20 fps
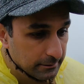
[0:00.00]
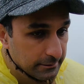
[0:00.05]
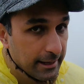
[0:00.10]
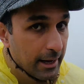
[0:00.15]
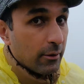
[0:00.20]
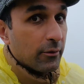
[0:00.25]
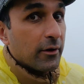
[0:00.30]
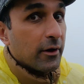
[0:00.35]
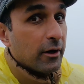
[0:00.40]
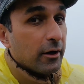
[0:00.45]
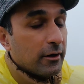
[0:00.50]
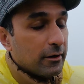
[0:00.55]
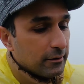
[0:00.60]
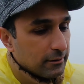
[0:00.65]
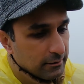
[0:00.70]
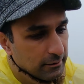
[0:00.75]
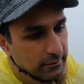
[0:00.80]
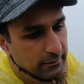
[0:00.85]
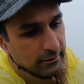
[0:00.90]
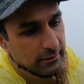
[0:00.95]
Down there,
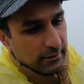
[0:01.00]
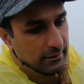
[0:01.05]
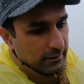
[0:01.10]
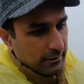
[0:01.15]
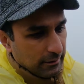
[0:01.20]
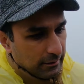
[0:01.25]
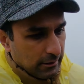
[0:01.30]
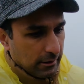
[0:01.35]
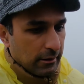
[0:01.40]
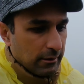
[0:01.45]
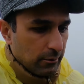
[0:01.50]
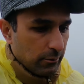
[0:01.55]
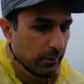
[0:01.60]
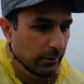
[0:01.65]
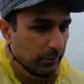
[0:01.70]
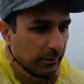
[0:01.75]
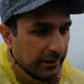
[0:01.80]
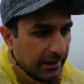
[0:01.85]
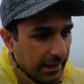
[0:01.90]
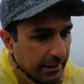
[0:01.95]

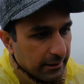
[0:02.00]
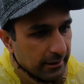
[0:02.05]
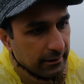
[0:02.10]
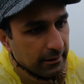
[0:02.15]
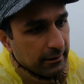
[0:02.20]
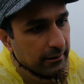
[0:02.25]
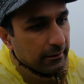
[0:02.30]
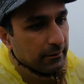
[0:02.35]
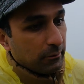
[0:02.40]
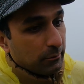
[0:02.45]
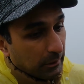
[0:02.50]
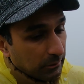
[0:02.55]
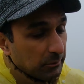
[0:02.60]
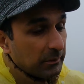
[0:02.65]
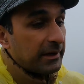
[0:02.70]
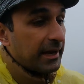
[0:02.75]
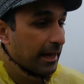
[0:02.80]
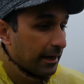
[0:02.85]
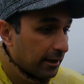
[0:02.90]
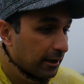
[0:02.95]
when we landed
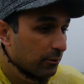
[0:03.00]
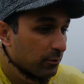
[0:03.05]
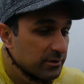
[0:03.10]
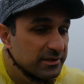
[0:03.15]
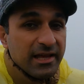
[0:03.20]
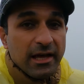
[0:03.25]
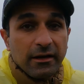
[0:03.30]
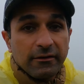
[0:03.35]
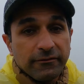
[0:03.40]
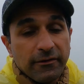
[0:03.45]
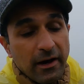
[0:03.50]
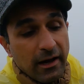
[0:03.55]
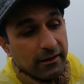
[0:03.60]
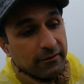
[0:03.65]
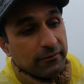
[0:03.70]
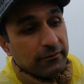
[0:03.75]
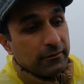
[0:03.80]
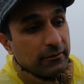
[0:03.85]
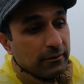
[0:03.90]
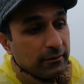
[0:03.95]
it was
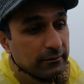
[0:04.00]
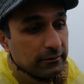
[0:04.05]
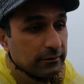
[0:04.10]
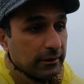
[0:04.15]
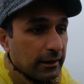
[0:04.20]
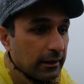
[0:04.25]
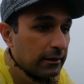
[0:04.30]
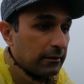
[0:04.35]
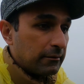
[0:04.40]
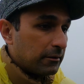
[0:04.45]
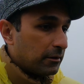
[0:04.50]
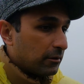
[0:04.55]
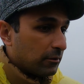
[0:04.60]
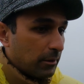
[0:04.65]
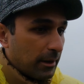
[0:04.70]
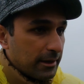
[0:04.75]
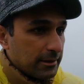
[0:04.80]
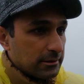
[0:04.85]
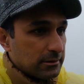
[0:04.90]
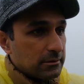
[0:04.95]
95. Then, you
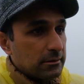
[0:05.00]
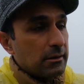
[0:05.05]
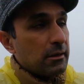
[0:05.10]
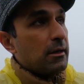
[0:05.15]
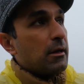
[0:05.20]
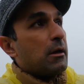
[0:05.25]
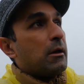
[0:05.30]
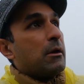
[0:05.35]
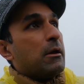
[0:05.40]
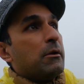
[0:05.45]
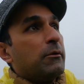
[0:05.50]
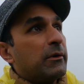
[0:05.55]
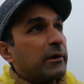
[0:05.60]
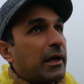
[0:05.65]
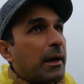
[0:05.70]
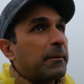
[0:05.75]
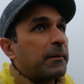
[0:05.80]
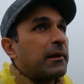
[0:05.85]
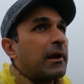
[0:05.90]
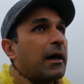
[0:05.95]
know, as we
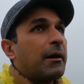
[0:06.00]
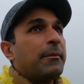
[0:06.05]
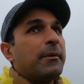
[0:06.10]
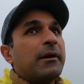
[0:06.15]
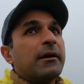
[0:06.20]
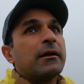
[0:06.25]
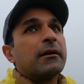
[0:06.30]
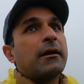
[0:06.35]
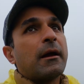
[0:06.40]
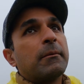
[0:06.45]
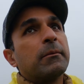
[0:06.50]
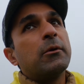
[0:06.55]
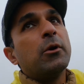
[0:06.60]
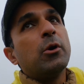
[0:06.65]
kept climbing, it kept